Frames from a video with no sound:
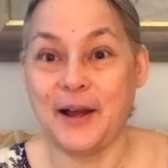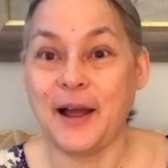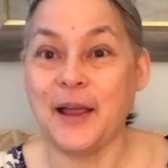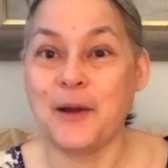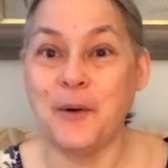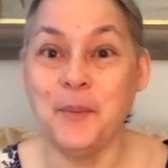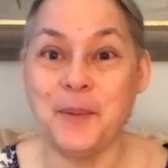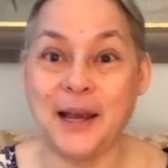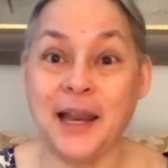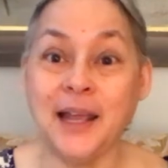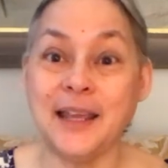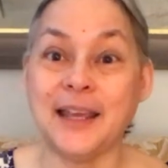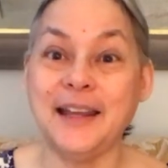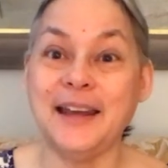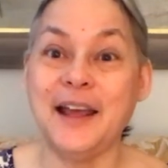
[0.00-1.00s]
I hope I
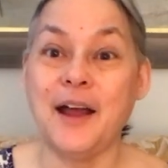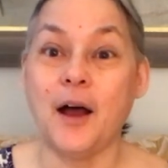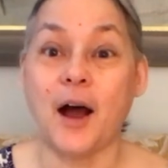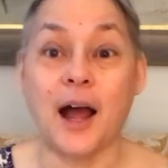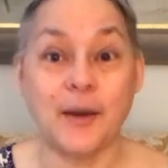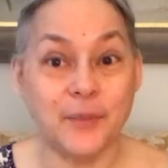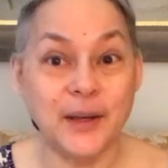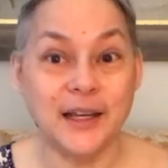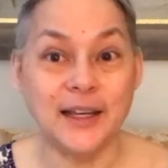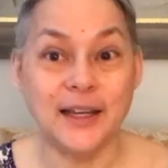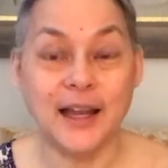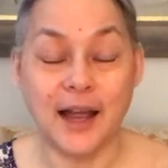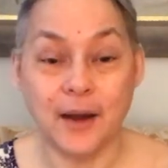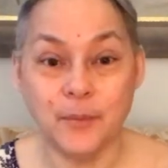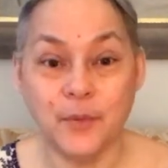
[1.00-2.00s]
like it." I
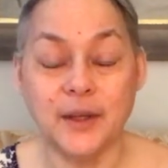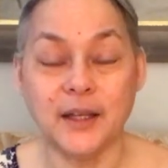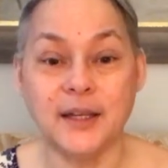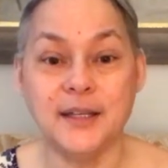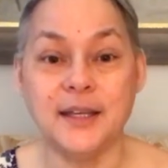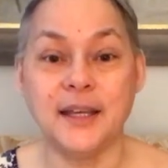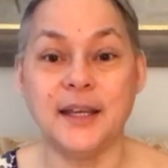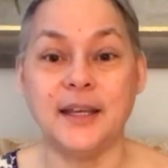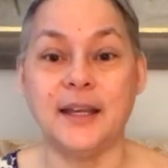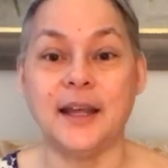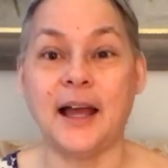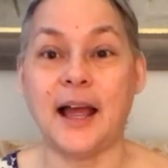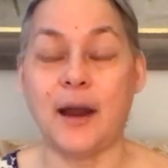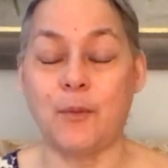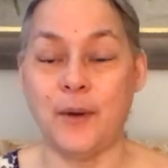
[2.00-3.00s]
really did.
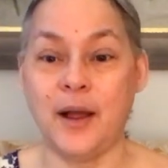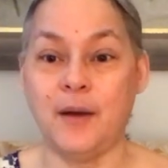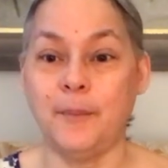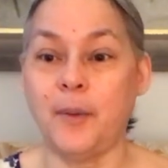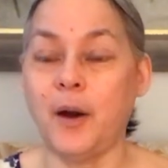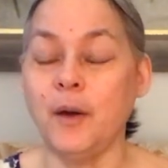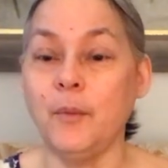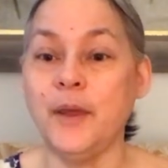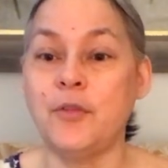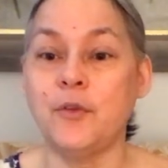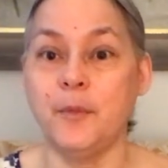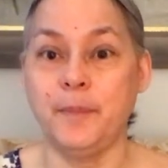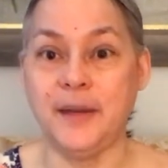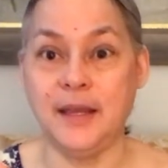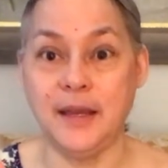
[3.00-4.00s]
Around partway
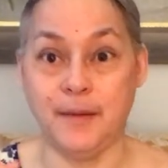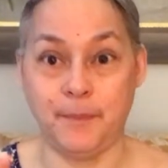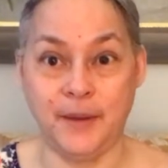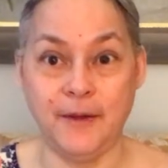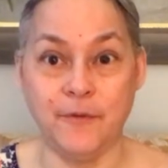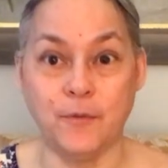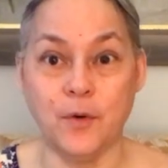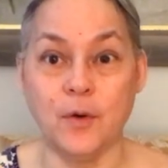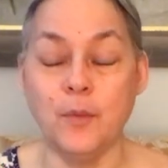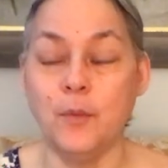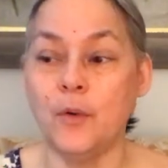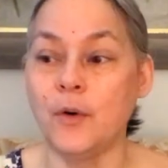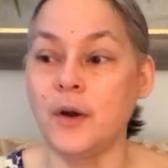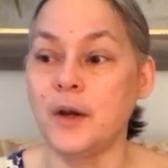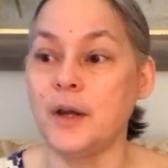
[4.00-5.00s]
through, be
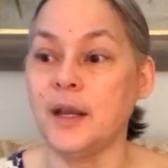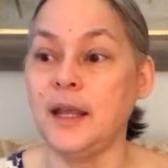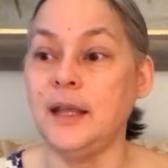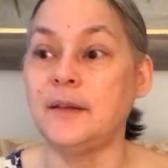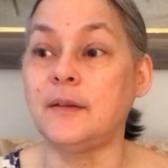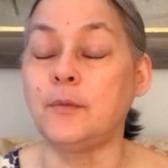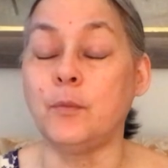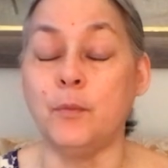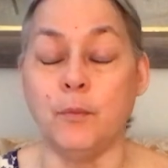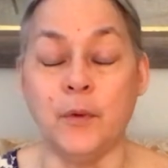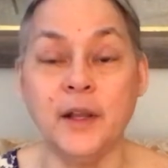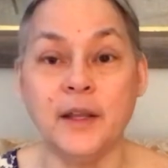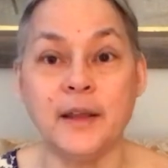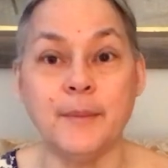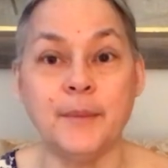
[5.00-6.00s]
forewarned, it's
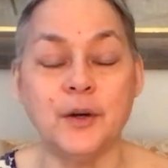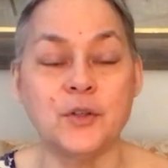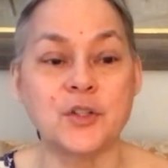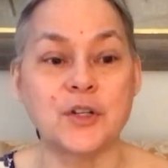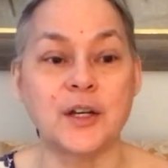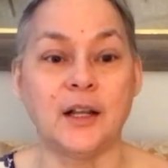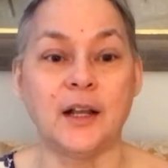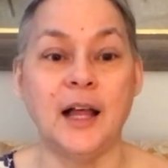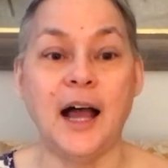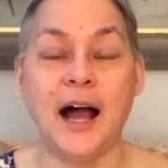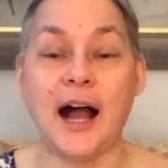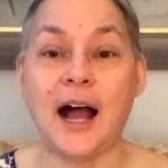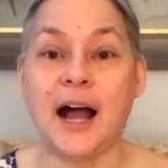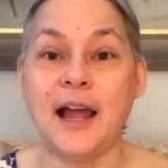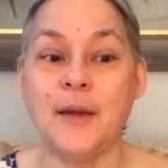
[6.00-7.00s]
really emotional.
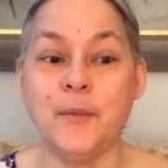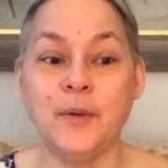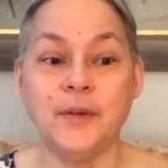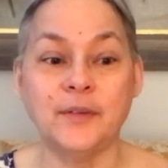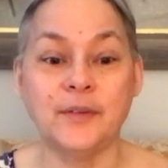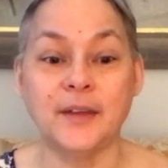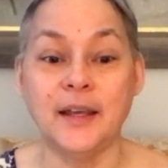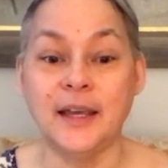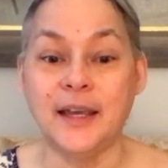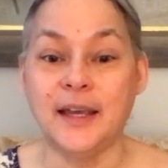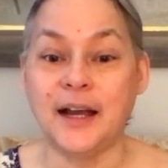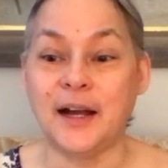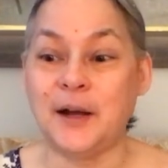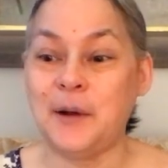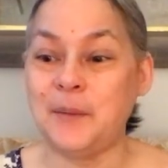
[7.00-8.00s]

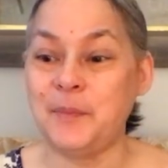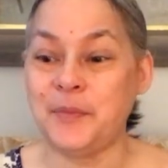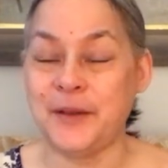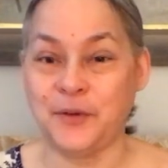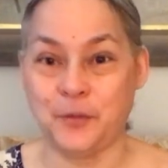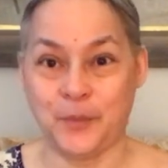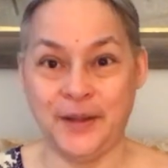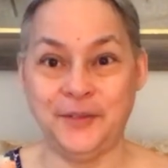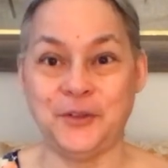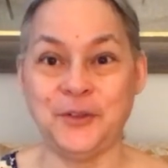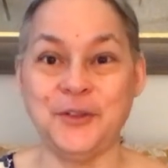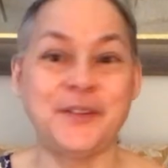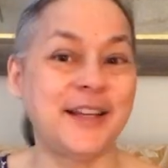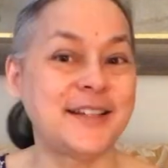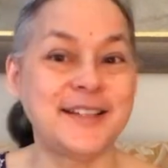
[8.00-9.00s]
There's one
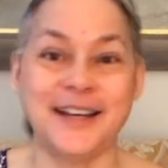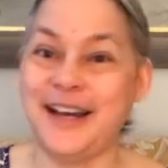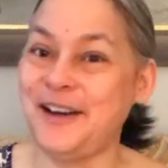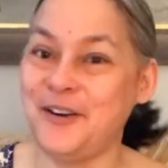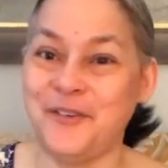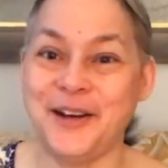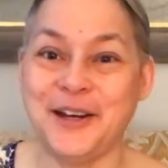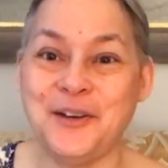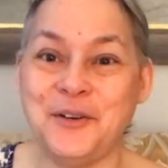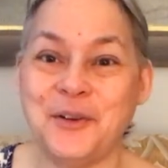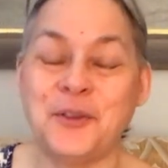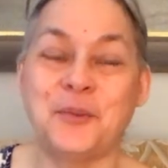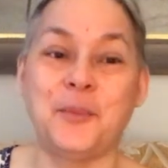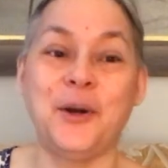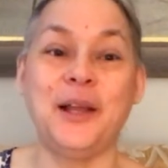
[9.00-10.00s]
certain section, I don't want to do a
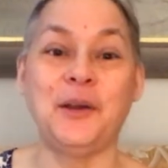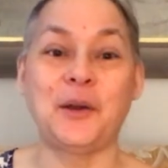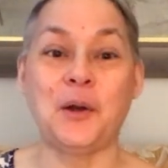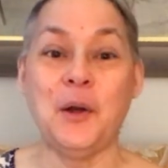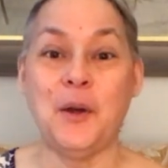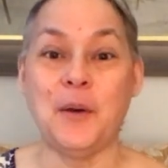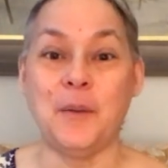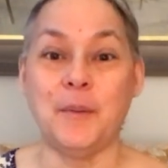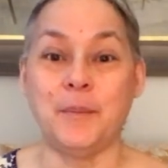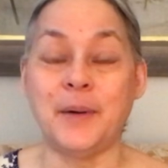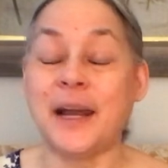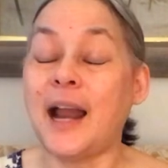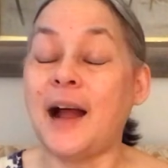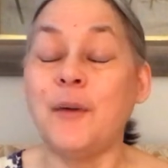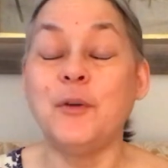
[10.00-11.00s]
spoiler,
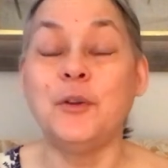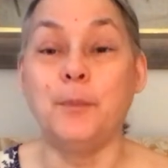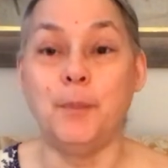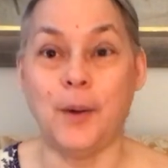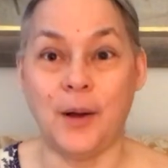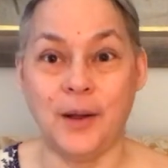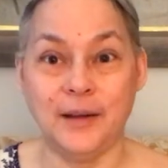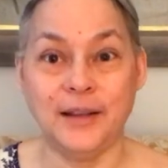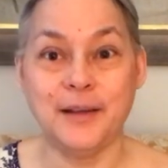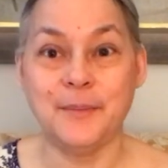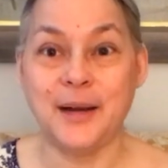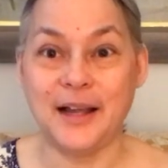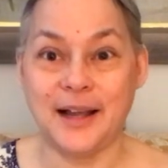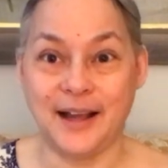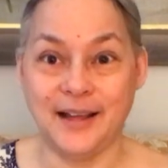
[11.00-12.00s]
but I was bawling
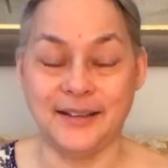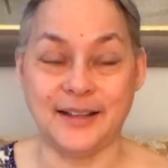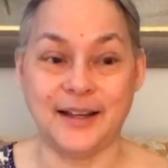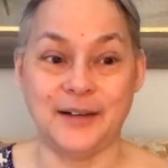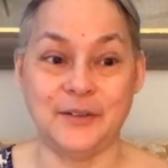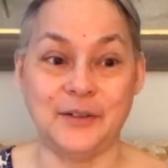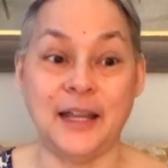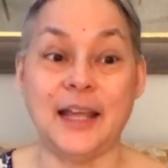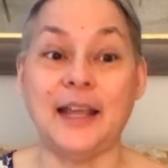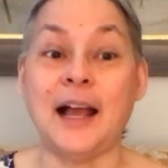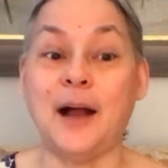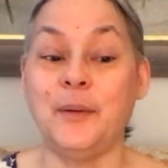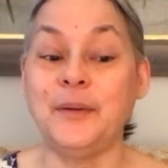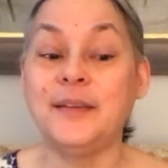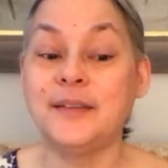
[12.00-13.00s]
my eyes out. Like,
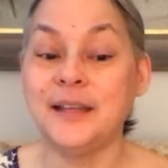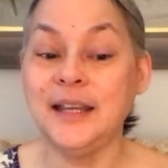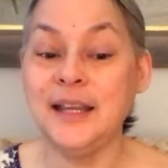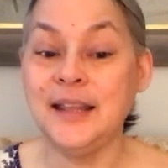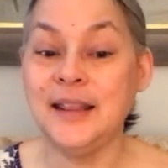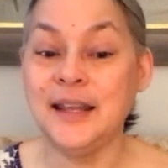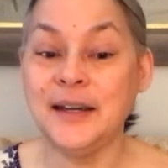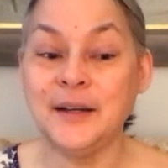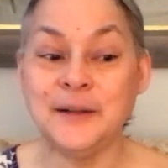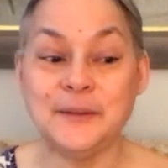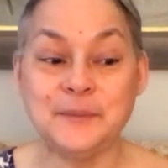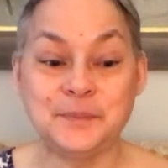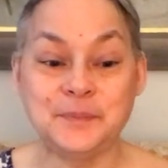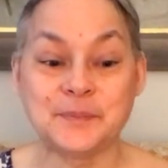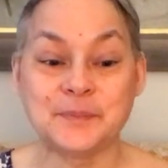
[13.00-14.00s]
I was sitting there,